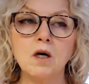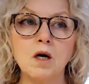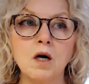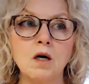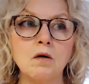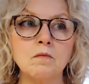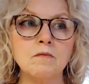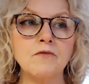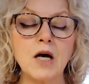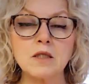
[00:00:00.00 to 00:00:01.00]

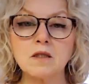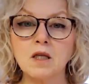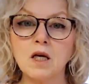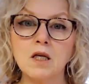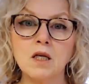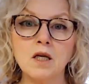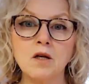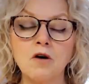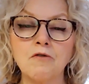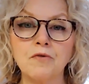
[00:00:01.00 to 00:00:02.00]
vacillate
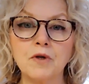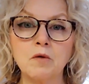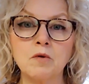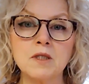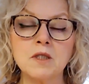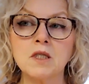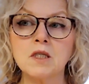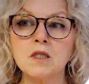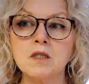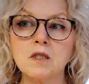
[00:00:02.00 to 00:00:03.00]
in our
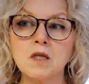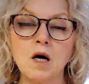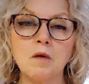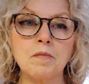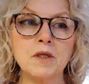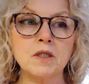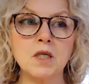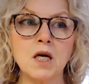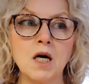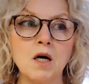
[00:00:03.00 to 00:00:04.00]
frequencies up and
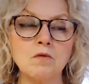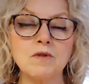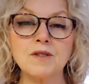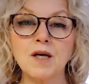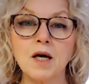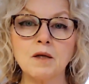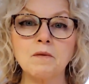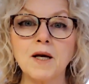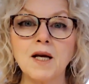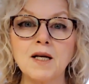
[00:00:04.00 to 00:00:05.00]
down,
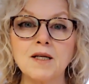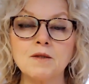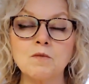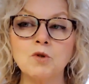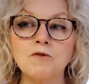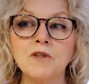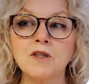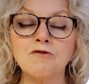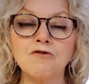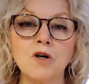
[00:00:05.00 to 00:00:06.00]
sideways,
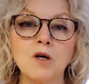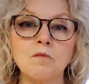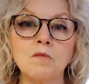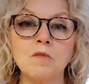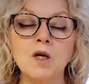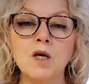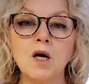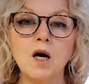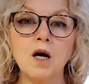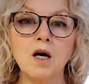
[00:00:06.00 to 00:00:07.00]
moving from
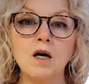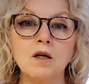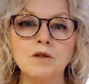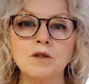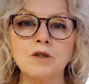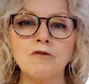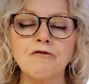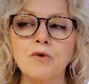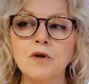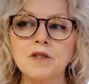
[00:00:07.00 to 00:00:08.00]

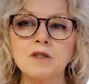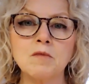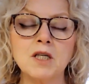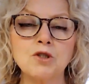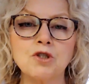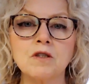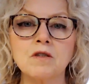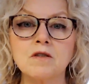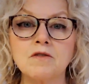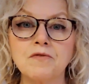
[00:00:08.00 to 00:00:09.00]
fourth
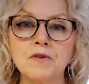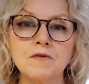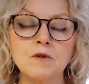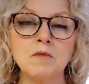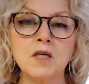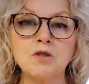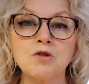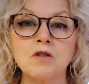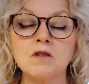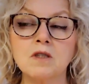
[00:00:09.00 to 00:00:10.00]
dimension to fifth
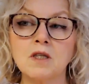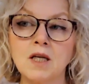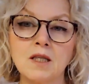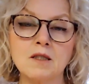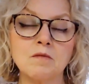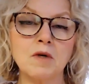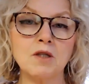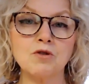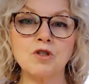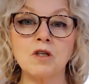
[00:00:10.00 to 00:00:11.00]
dimension to ninth
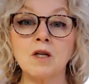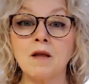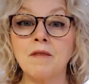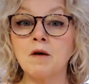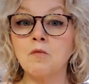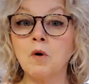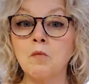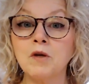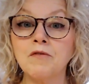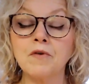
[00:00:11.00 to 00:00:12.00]
dimension. And then
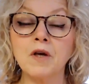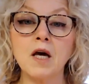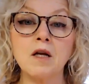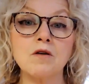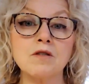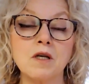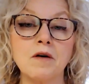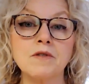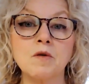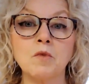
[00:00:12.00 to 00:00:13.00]
when we forget
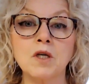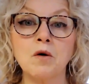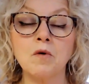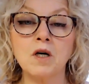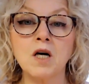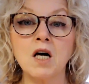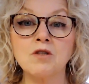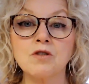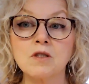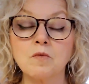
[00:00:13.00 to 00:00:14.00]
ourselves and we go
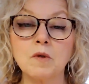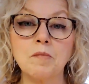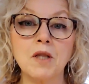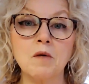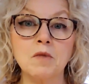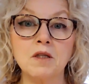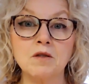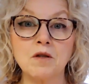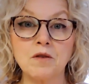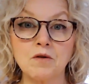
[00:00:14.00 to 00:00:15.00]
unconscious, we plummet
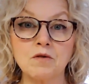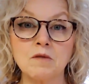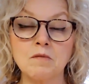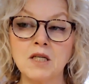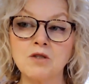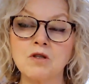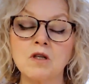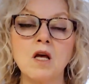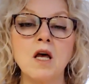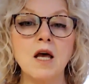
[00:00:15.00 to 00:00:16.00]
into third
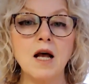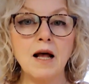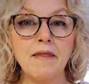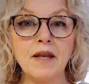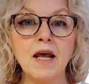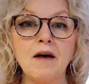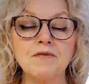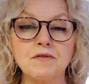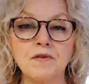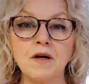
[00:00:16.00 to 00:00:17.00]
dimension and then have
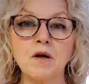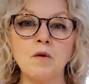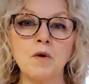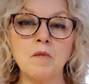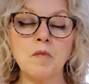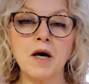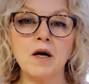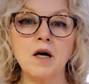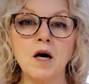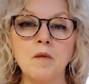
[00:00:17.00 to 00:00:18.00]
to find our way
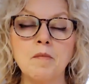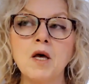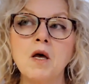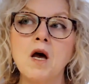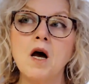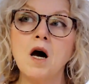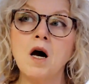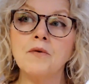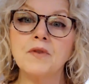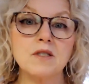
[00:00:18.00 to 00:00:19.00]
back up.
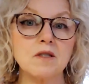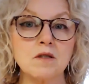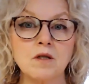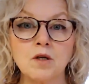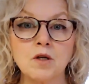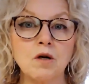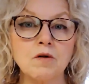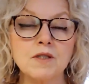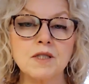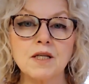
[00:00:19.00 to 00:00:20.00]
This is an
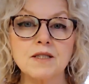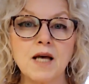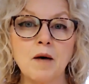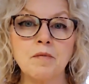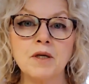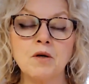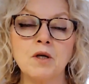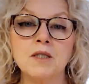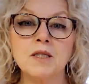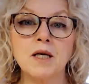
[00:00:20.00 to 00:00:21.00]
occurrence that is happening
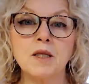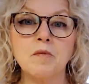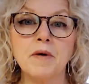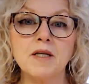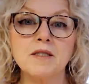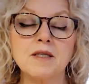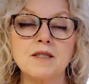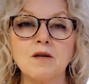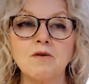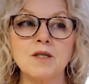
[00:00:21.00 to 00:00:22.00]
on a daily
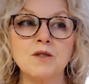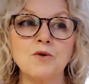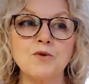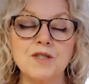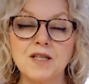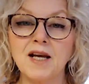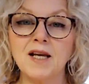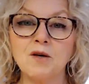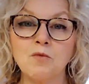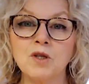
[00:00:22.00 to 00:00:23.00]
basis. There is no
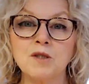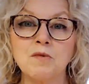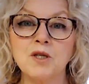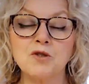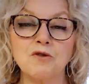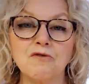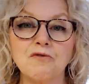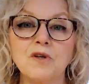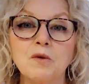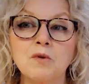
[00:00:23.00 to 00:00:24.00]
staying in one-dimensional
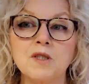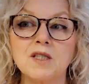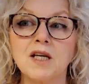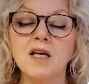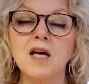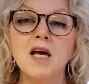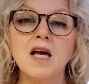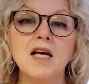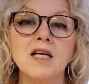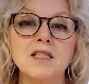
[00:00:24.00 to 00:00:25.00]
frequency
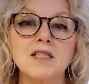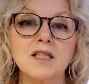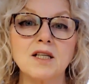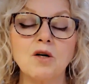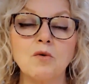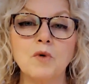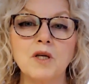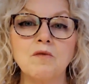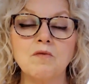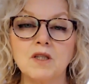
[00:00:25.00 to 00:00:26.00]
until
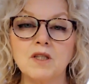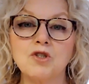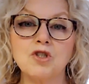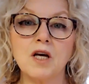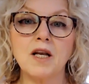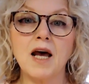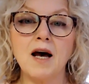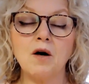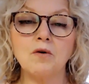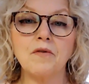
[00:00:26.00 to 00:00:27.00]
we really shed
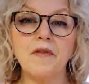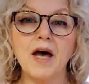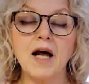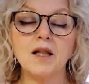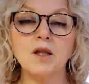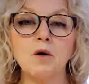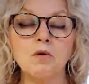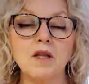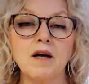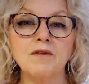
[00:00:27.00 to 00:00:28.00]
out that
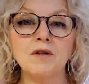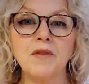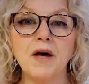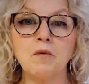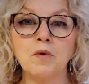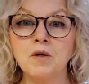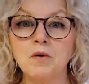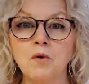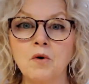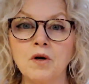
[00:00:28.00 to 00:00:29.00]
lower level that we
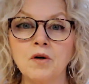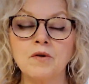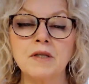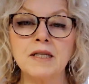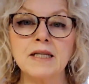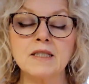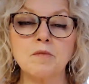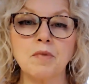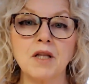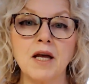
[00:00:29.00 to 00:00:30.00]
no longer need
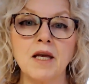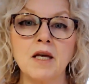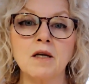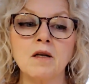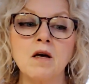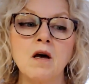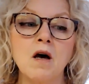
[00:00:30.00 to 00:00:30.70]
to play in.